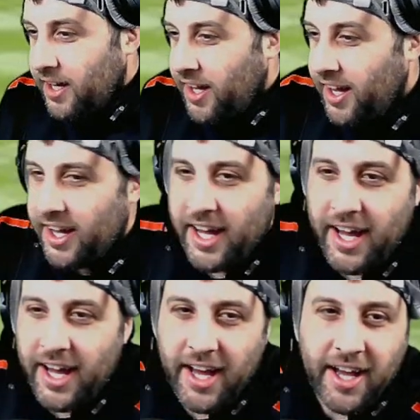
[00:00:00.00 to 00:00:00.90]

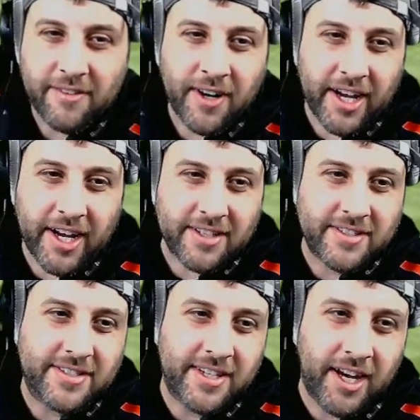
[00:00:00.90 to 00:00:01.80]
Right,
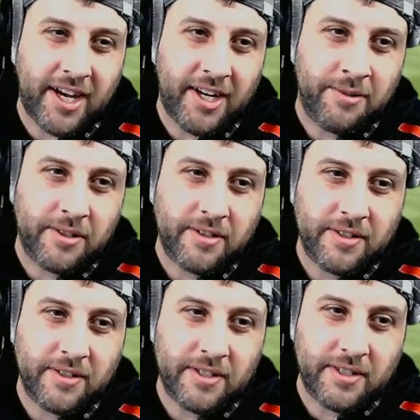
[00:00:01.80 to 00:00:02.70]
so...
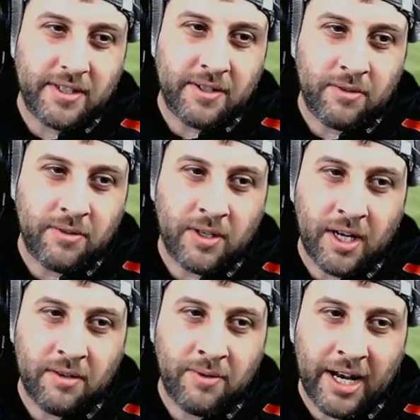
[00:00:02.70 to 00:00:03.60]

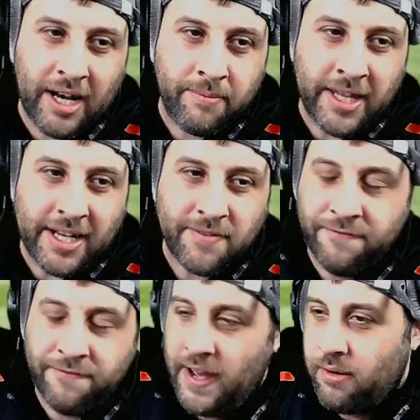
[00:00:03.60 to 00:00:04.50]
Well, I mean, that's
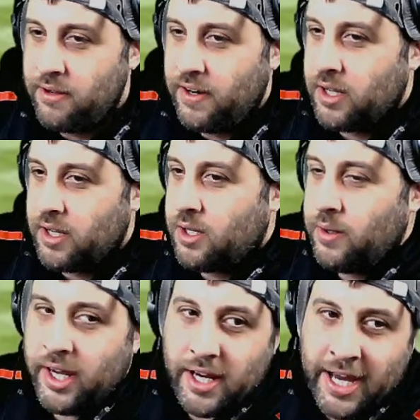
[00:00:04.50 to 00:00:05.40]
very, very
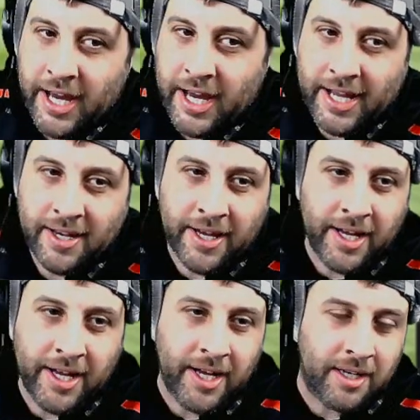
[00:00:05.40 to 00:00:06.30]
quick. And,
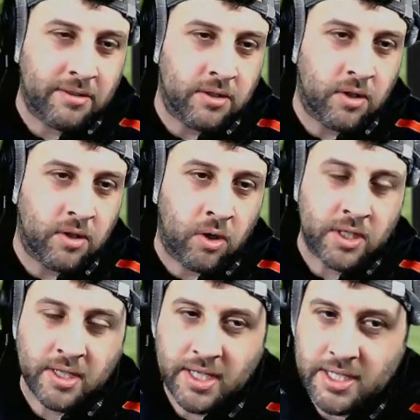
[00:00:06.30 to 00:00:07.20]
it's a
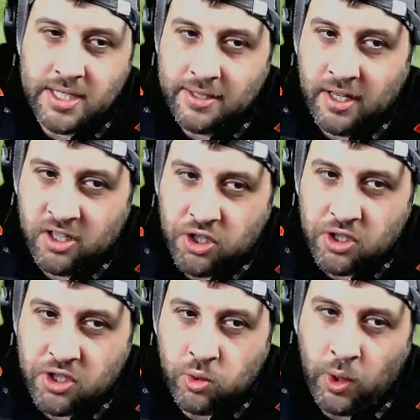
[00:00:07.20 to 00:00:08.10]
decent nudge as
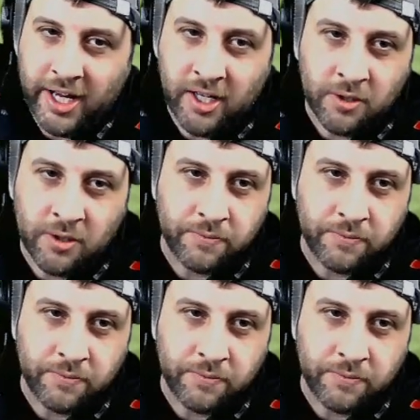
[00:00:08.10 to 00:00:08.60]
well.